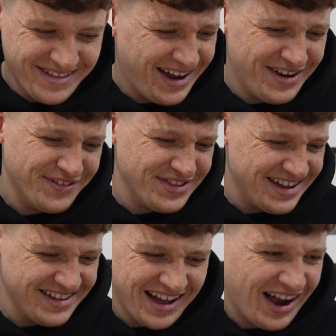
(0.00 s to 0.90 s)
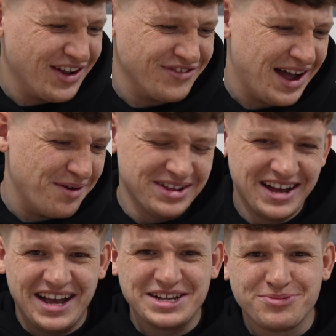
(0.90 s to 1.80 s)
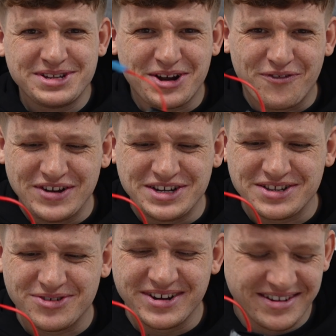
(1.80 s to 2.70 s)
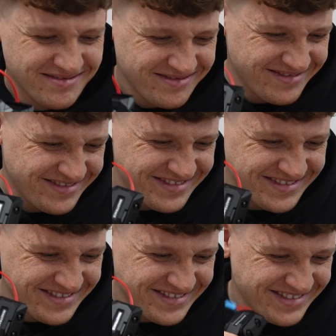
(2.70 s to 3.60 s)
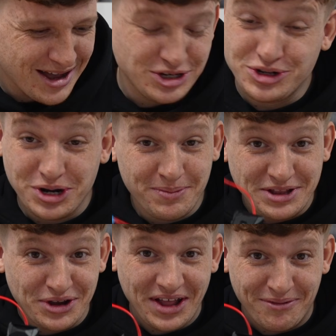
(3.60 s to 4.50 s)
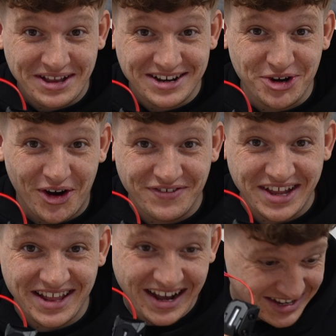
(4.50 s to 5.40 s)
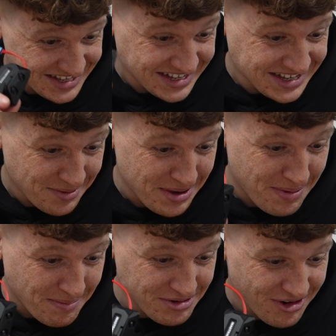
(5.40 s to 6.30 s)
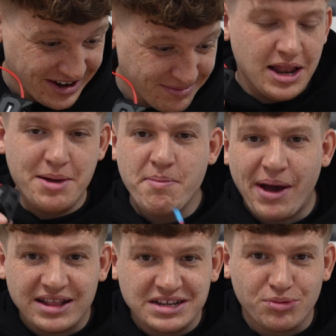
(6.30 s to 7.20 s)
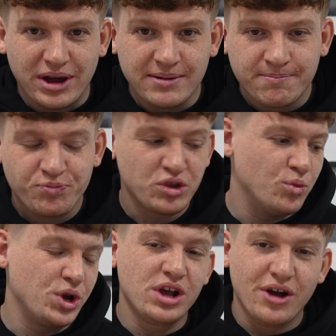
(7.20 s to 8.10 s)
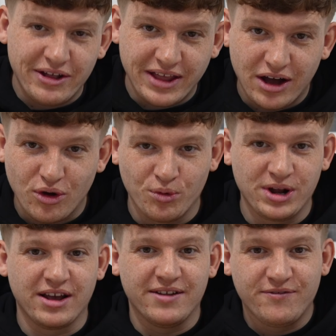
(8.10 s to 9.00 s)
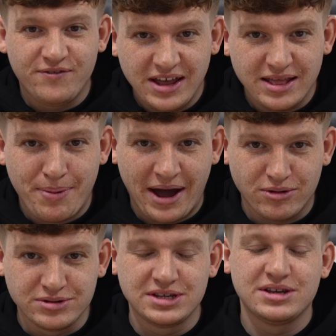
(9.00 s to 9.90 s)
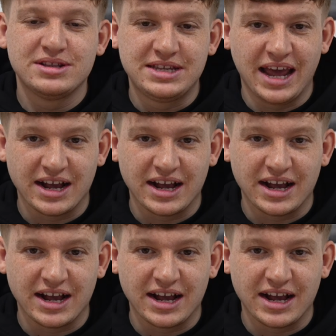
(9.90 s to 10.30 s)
I love that. I love that. It's almost like a fidget toy. You shouldn't be doing that when you're driving either because it's going to be a bumpy ride. Let me pack these away. We're going to go out now and we're going to fit the paddles to the